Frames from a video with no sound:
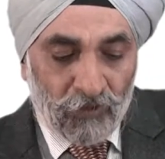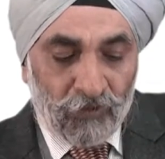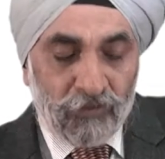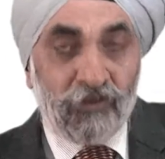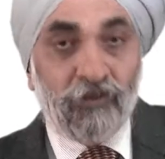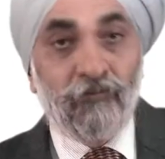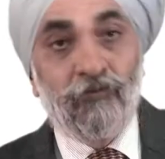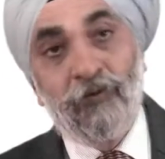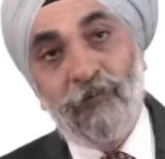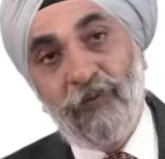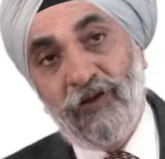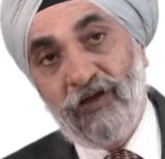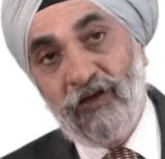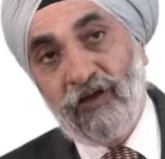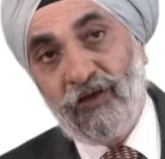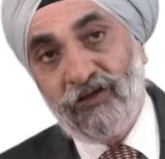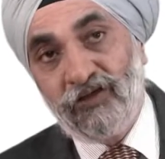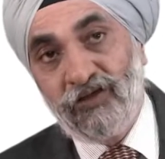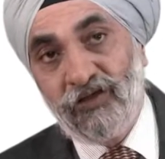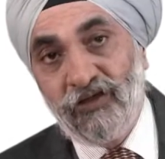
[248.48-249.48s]
There would be
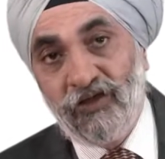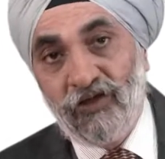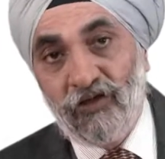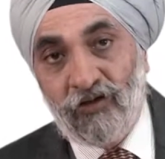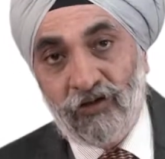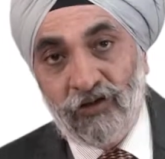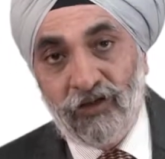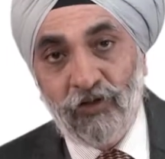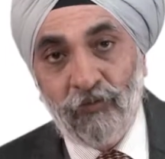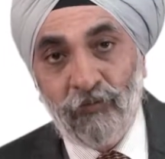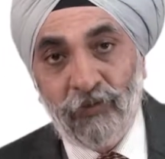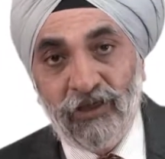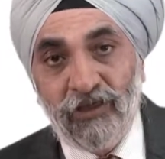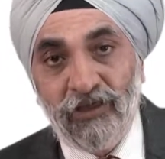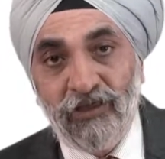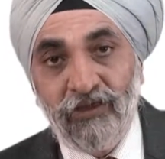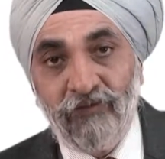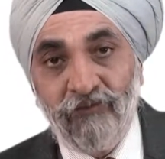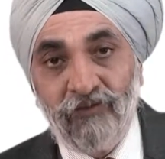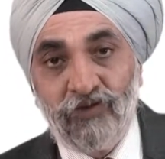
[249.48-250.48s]
reduction in
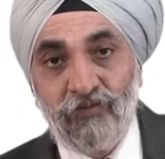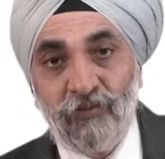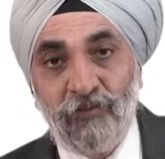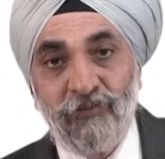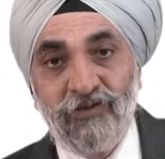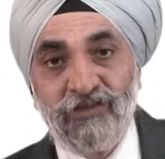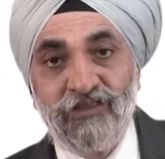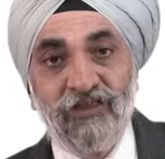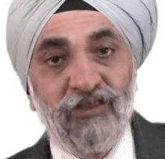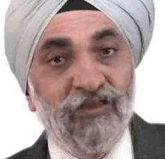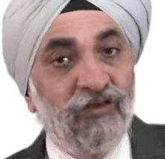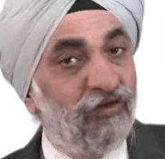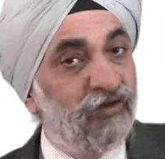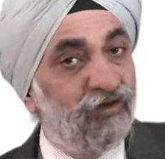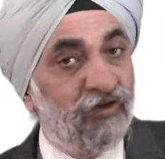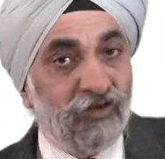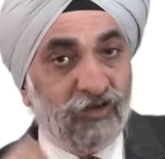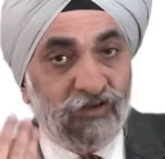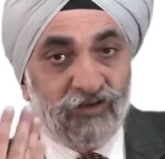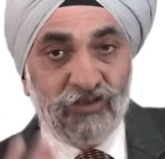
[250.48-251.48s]
organomegaly which may be seen,
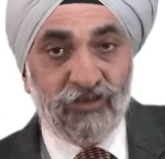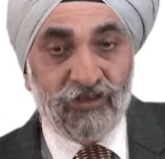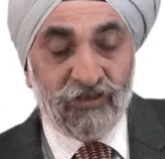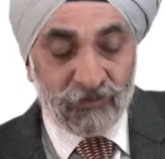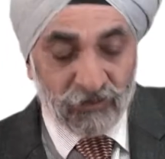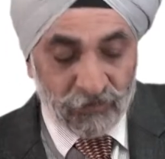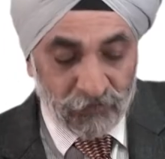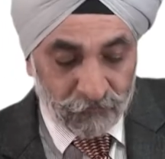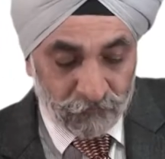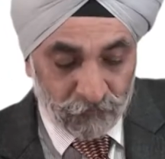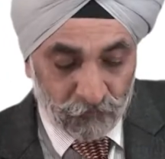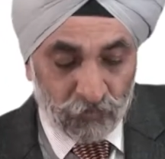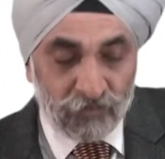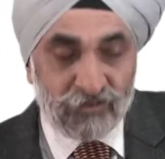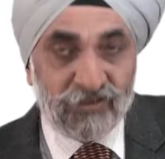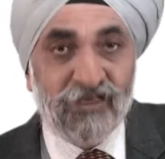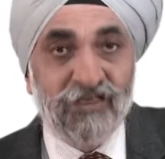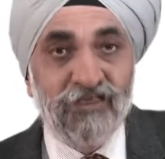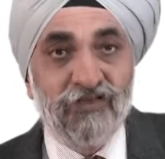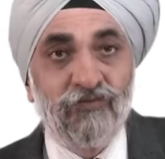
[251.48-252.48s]
reduction in the lymph node
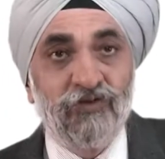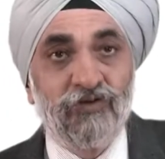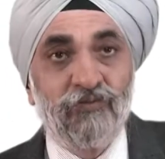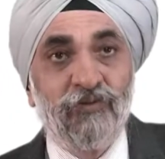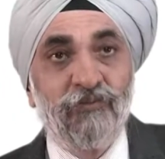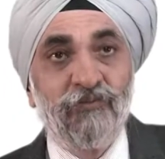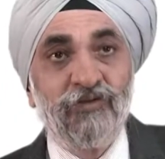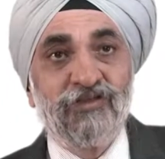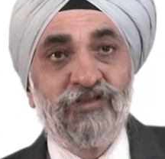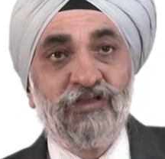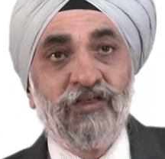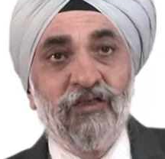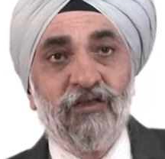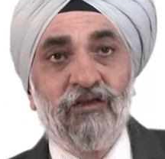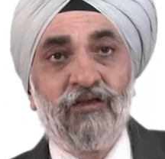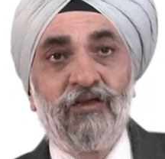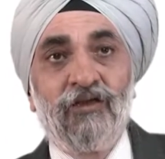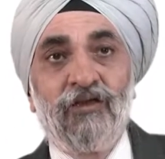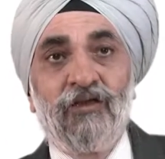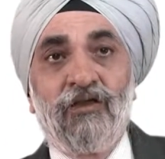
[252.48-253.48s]
size which may be seen.
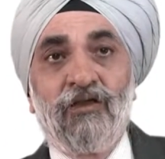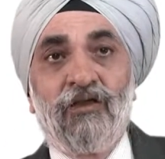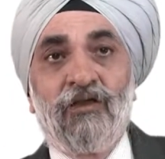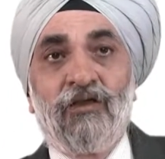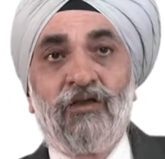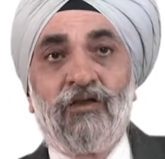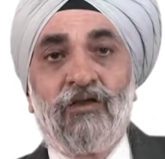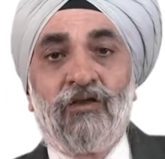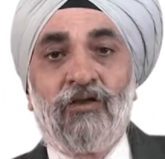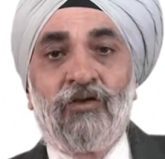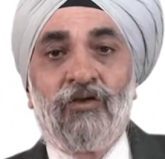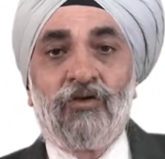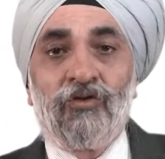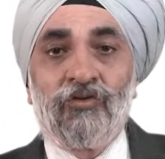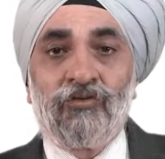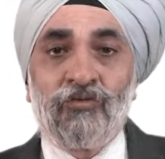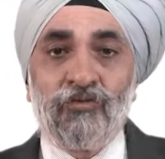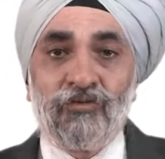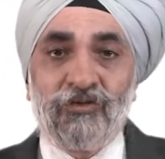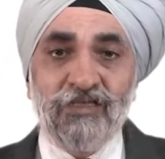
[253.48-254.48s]

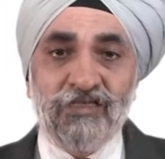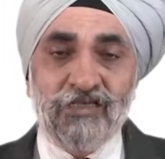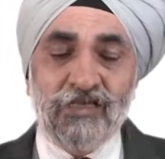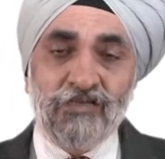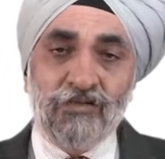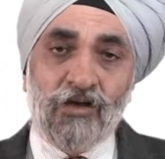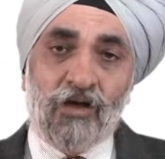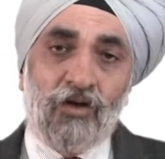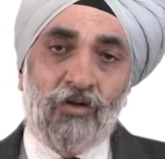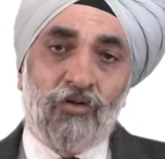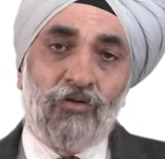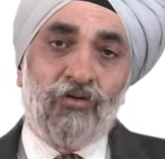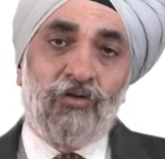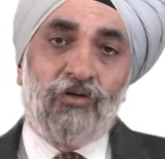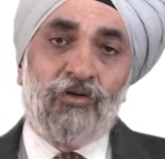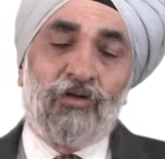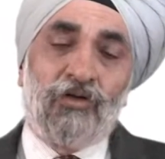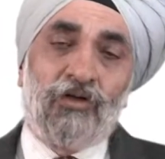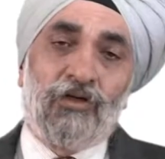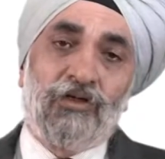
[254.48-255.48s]
So, this is how
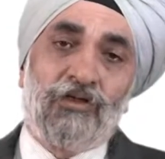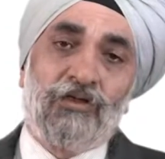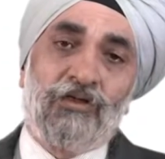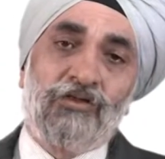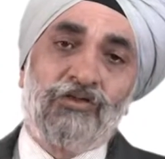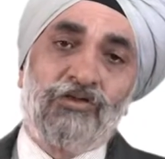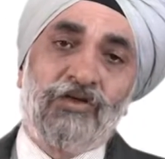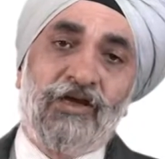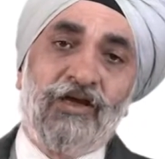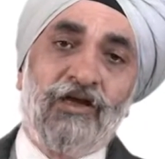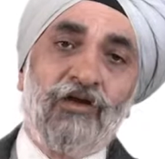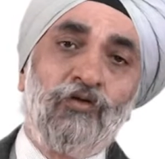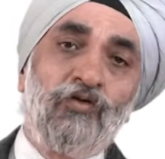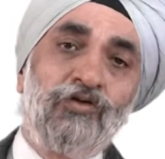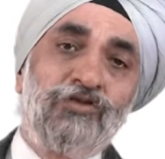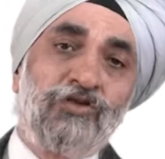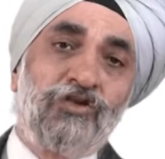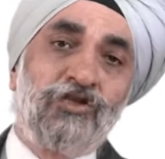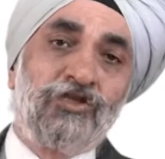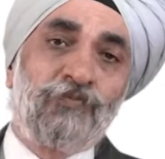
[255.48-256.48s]
a child who
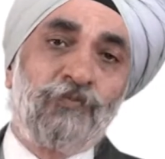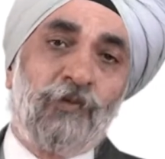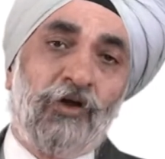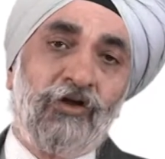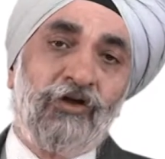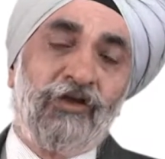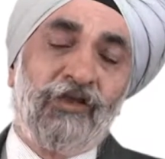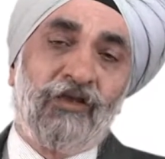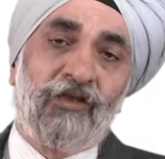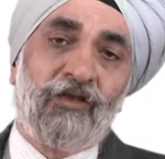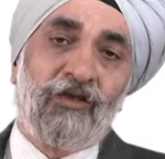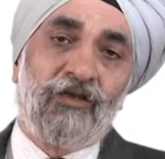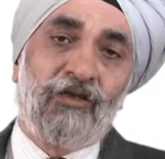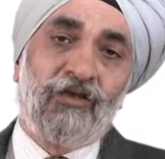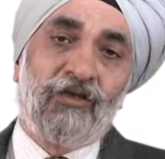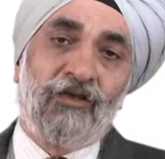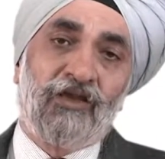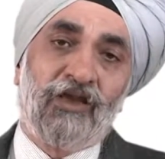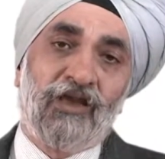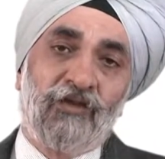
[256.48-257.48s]
is responding
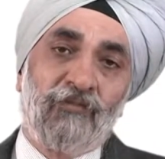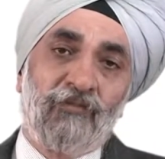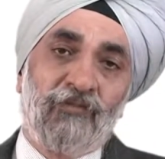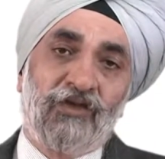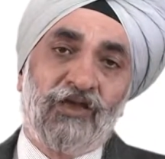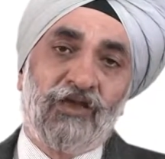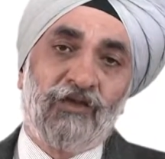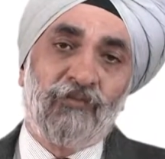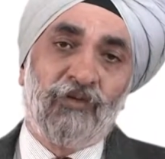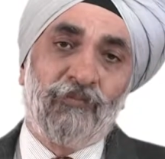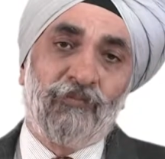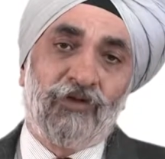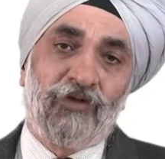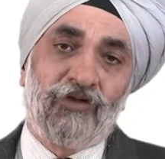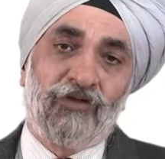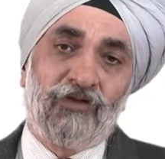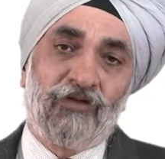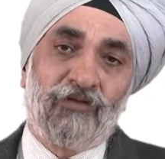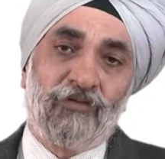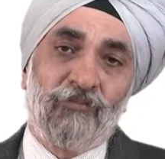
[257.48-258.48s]
can be
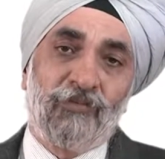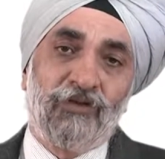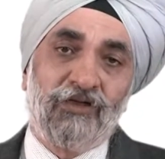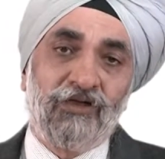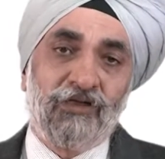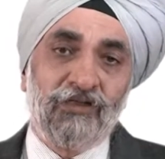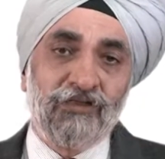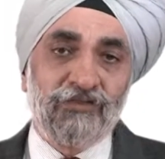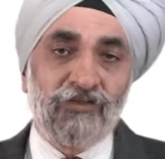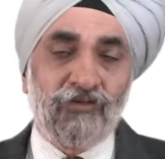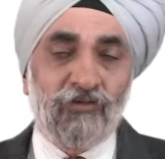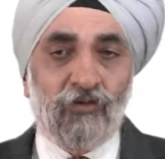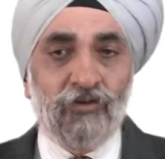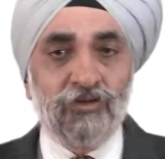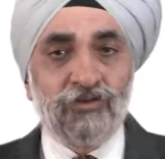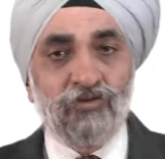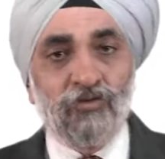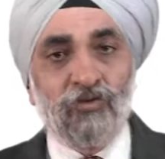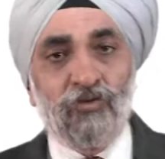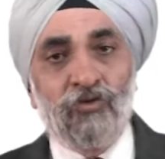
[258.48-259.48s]
monitored, but it is
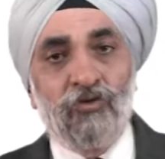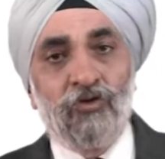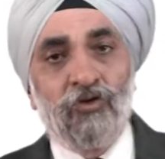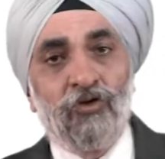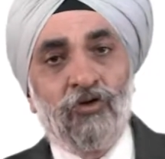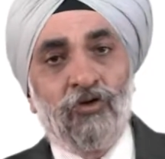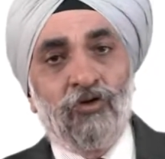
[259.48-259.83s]
also